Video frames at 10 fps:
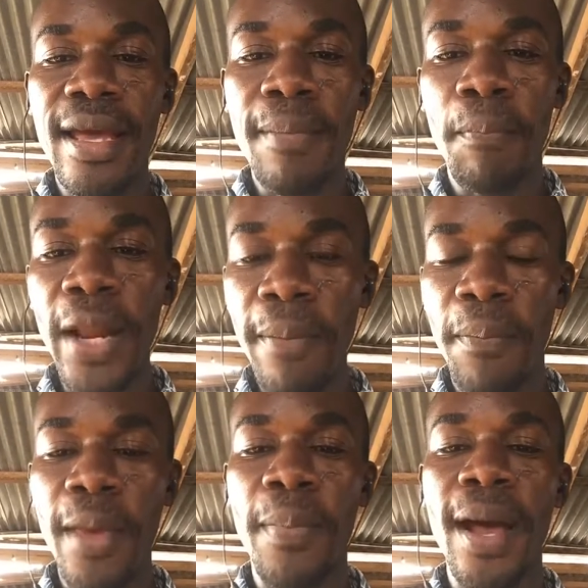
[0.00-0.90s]
plain
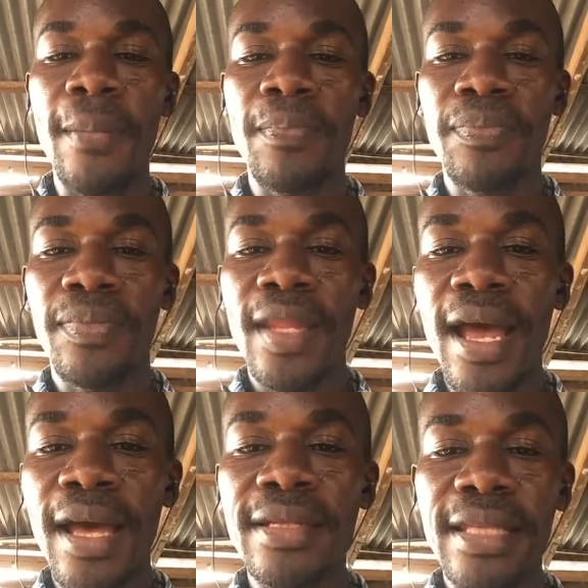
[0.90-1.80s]
paper.
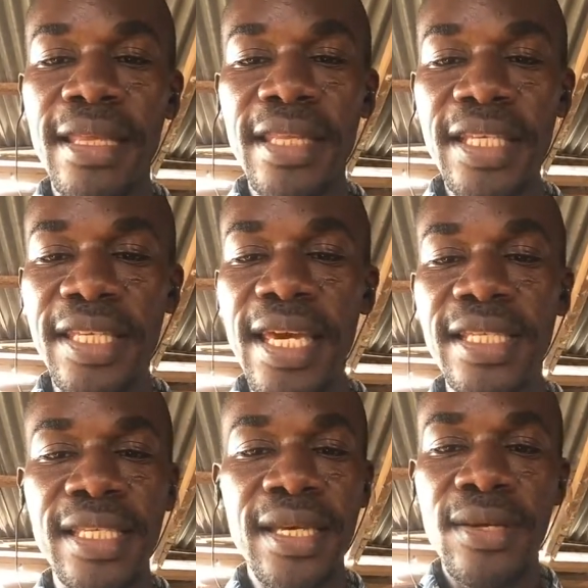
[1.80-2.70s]
And in this
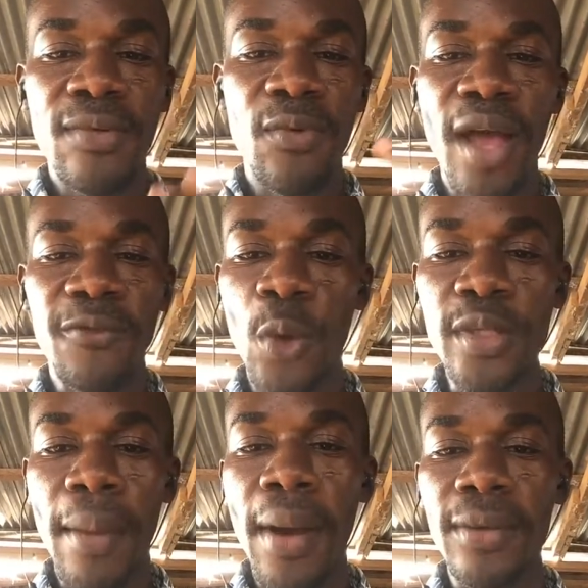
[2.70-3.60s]
case, we have
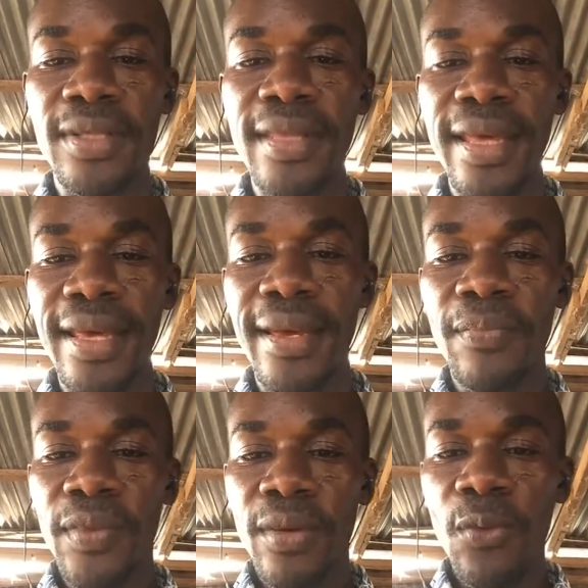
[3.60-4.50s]
talked about the
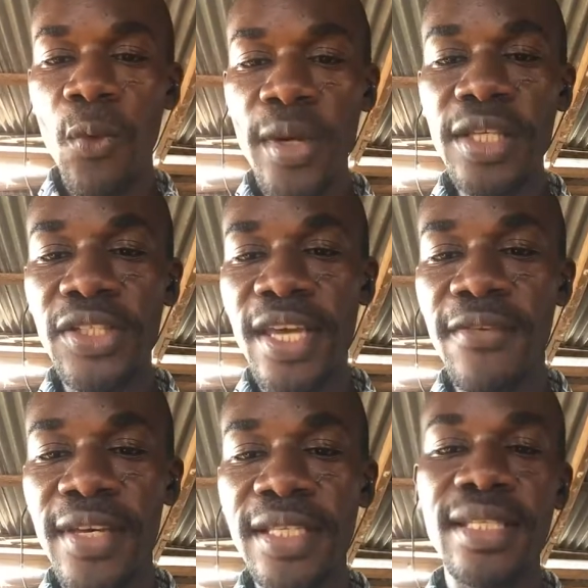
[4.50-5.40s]
wooden
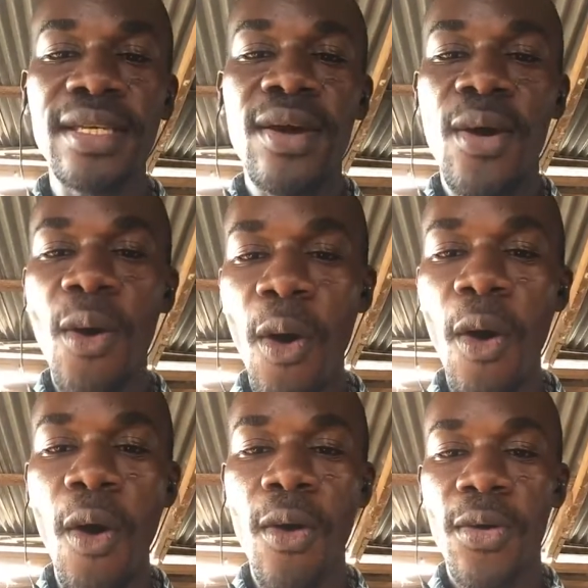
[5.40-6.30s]
shavings
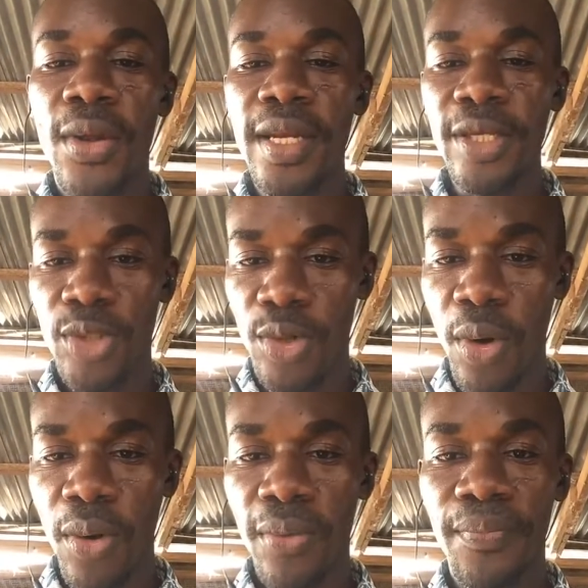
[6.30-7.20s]
or the
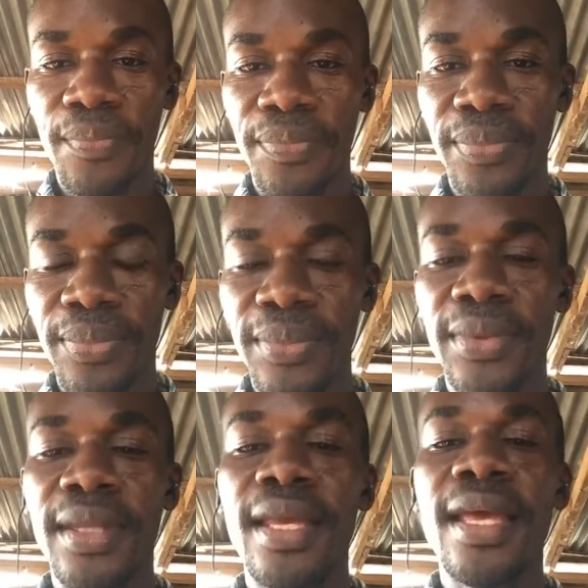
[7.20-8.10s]
straw.
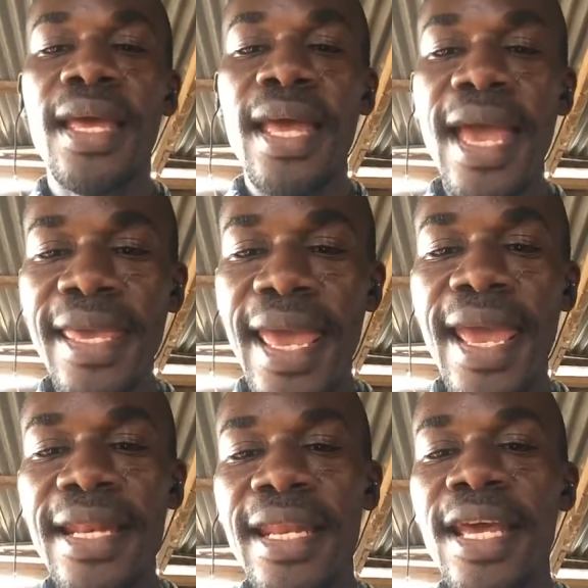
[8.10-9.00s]

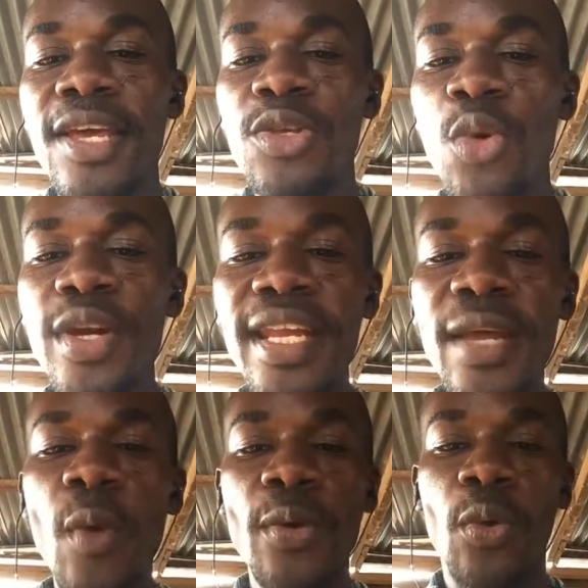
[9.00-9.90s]
Again, you will
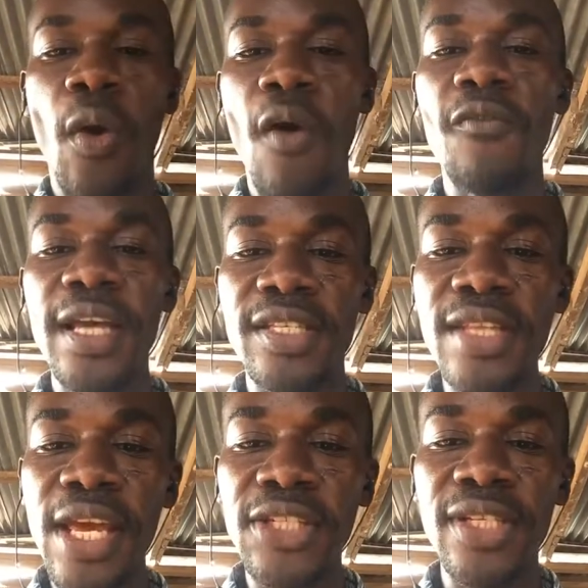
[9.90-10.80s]
need what we call
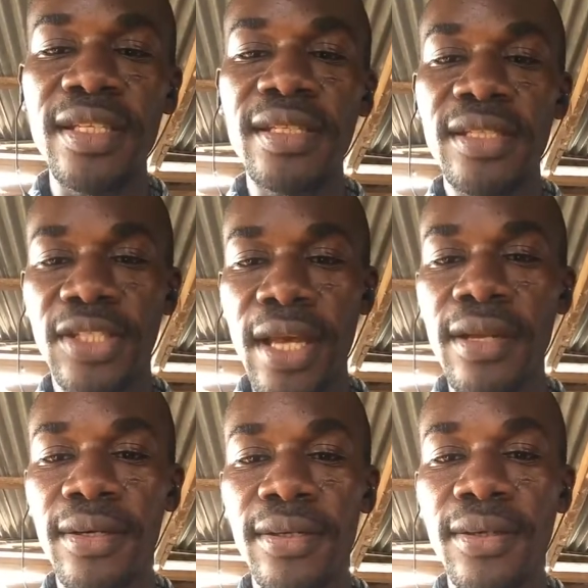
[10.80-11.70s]
vaccination
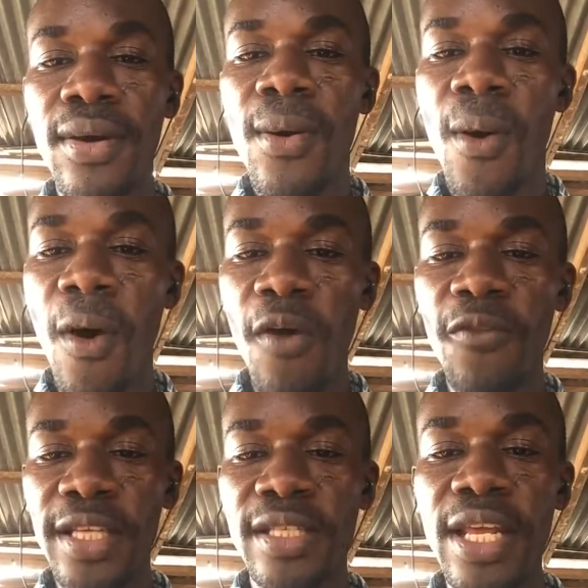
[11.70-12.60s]
schedule or
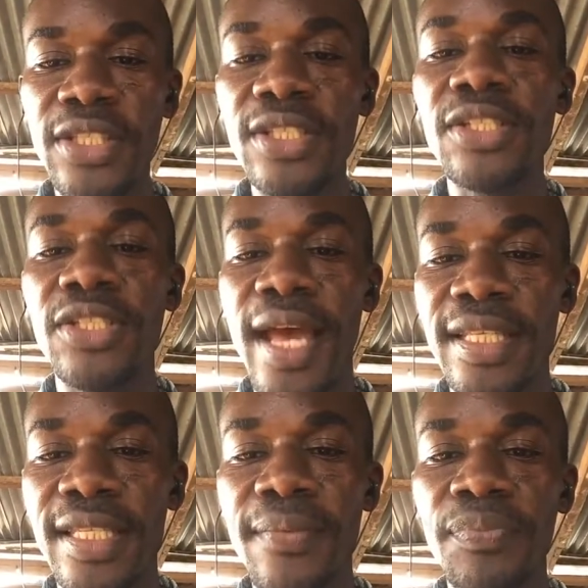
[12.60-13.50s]
vaccination
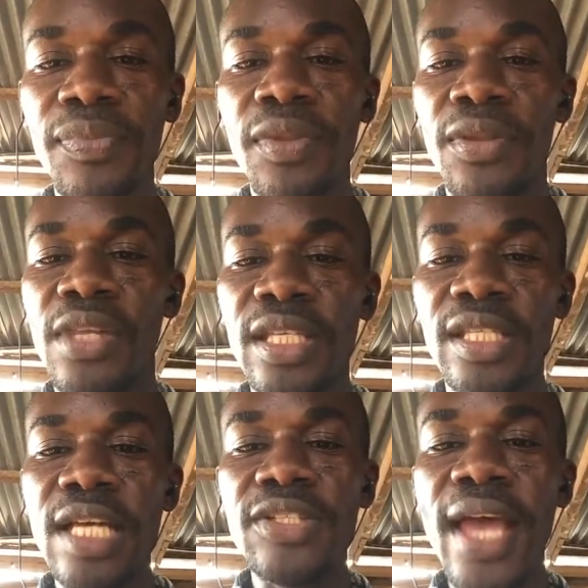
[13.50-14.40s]
chart. This
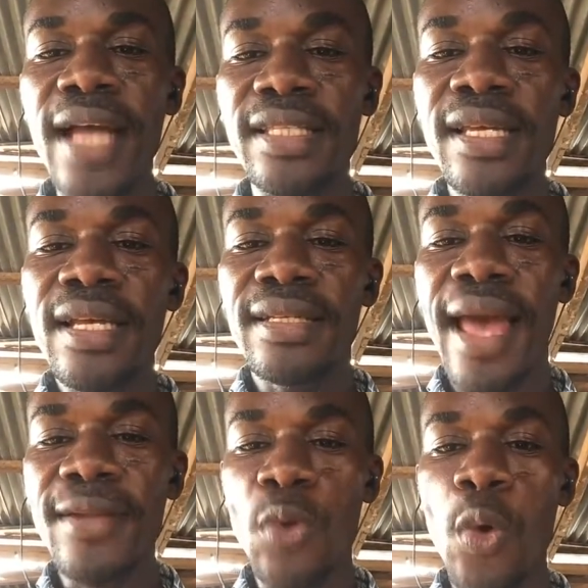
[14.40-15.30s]
is a chart
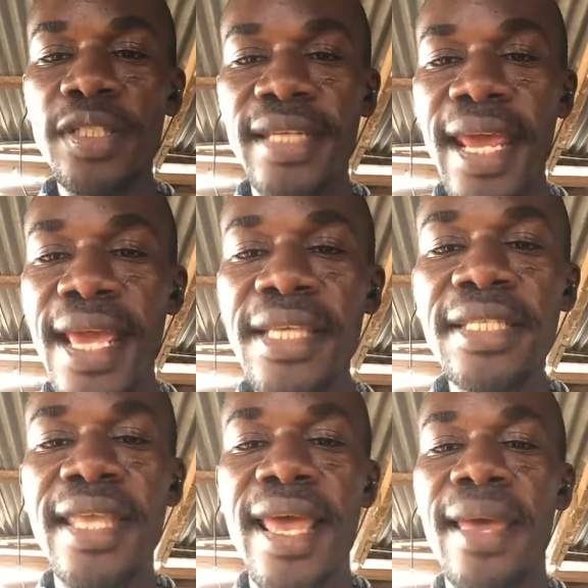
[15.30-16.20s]
that
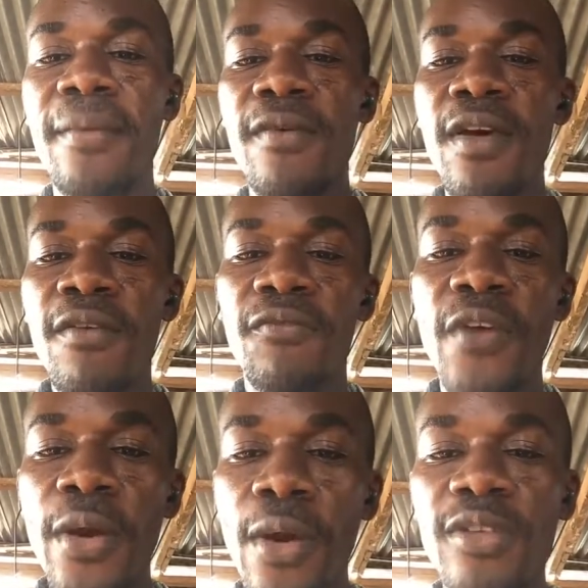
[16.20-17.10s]
contains the
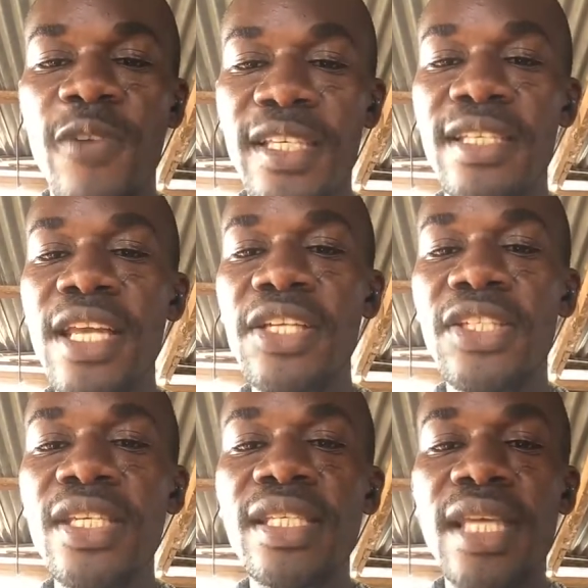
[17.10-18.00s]
various
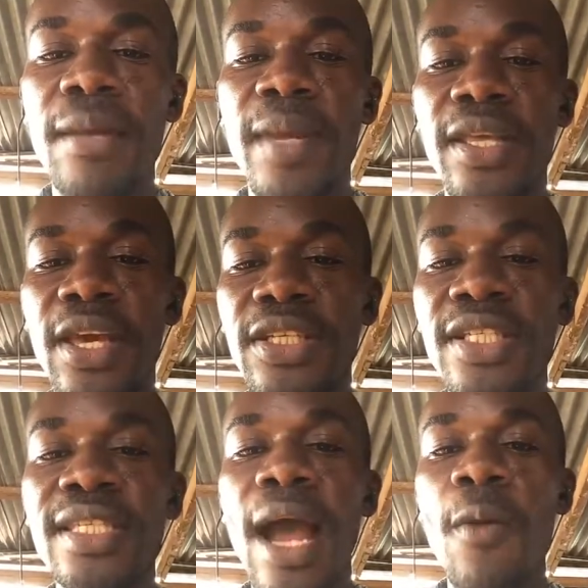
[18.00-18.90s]
vaccinations and
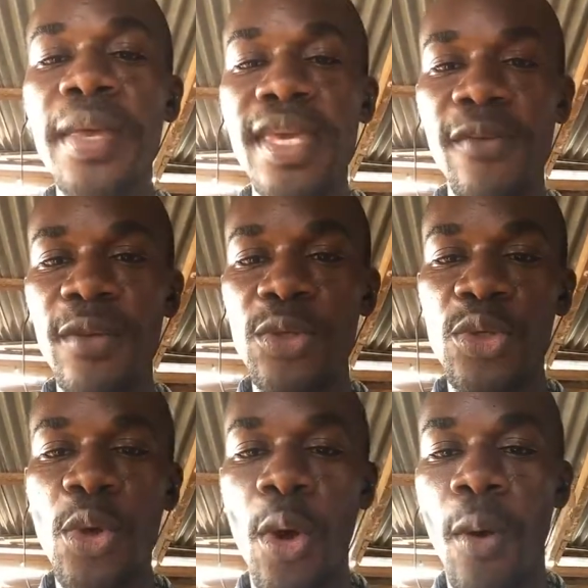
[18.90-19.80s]
medications that will be given
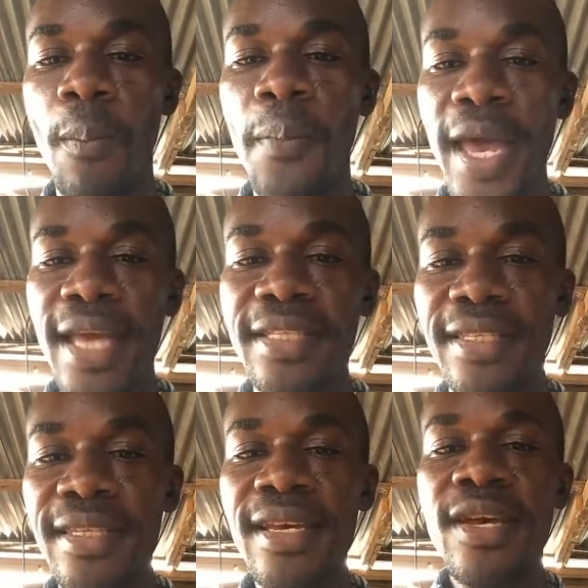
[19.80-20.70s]
to your
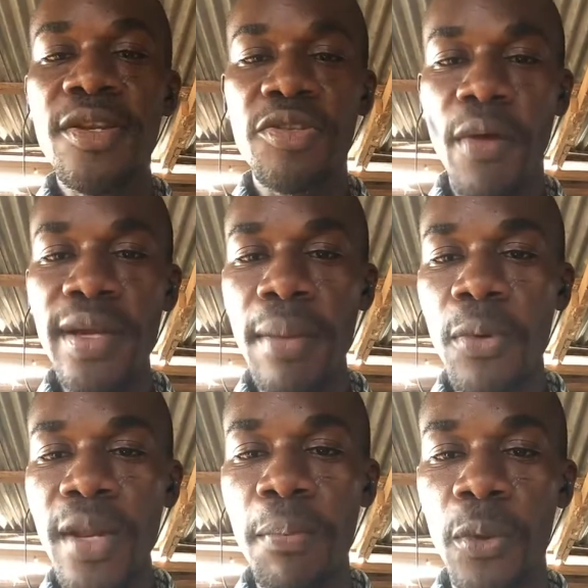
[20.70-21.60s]
birds during the
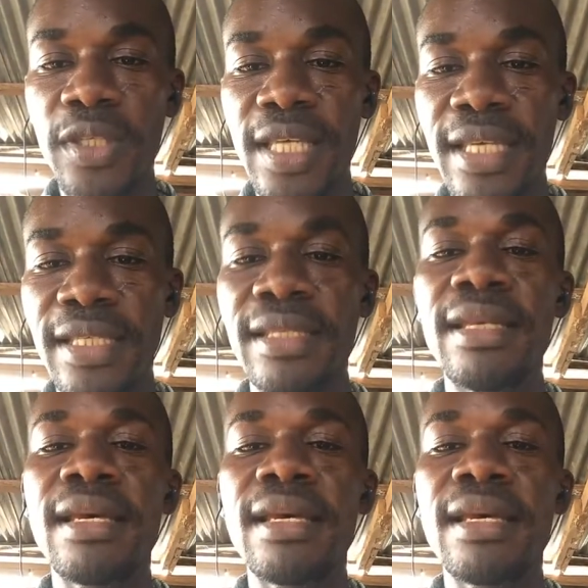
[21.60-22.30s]
brooding process,